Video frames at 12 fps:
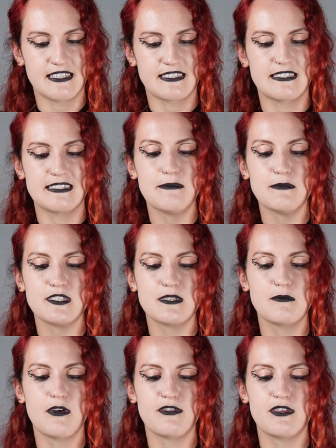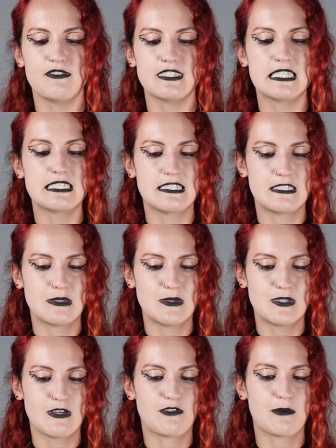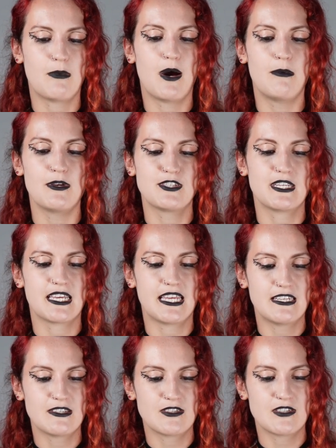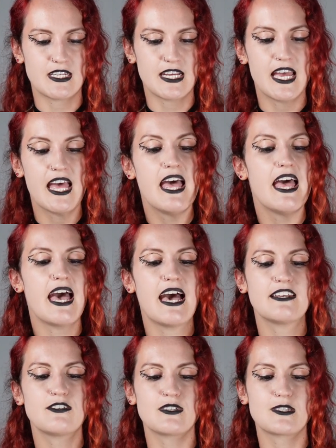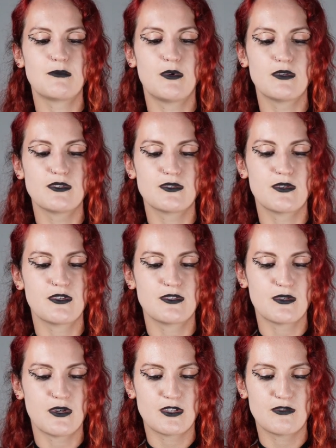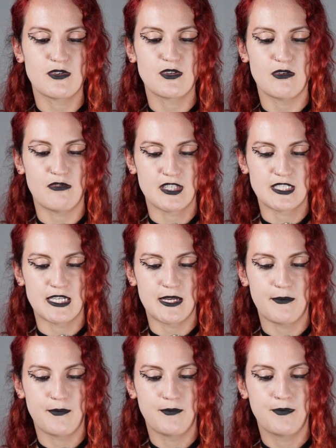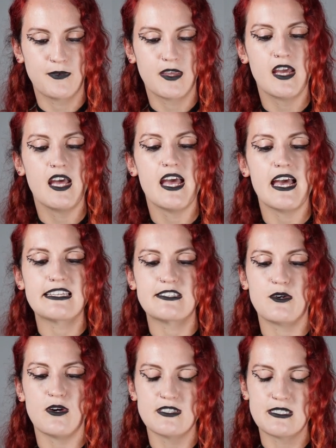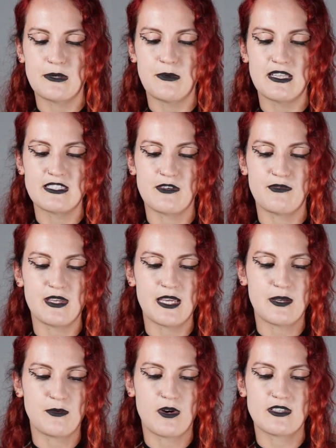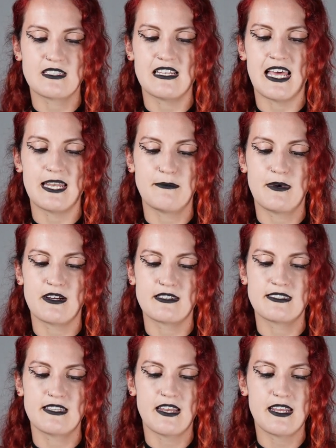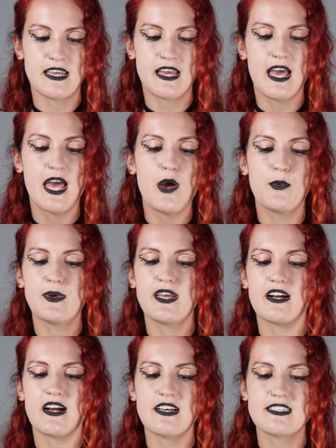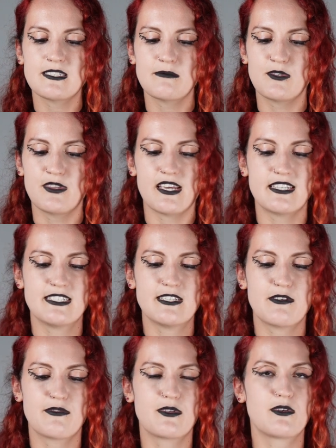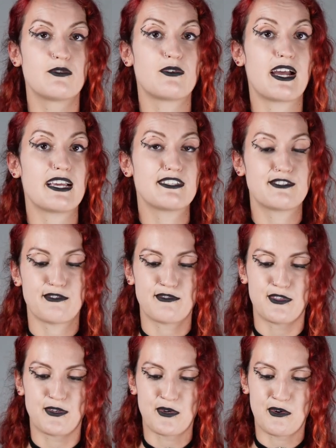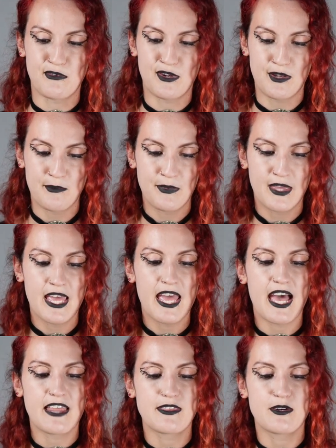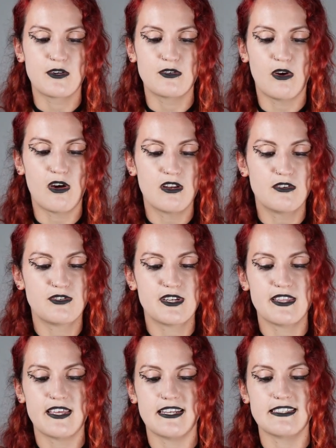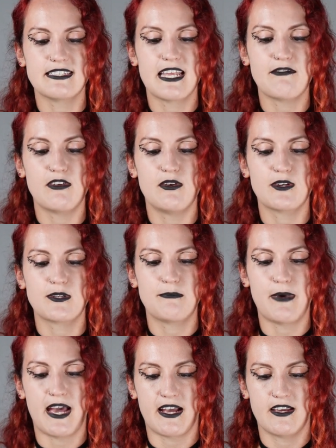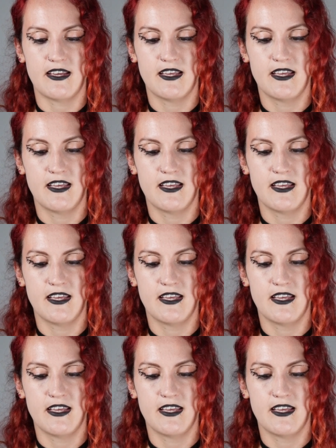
as a symptom of the vicissitudes of the publishing industry and a response to the search for novelty. As a consequence of Ian Watt's landmark study, we are accustomed to the idea of the rise of the novel and the corollary that is never looked back.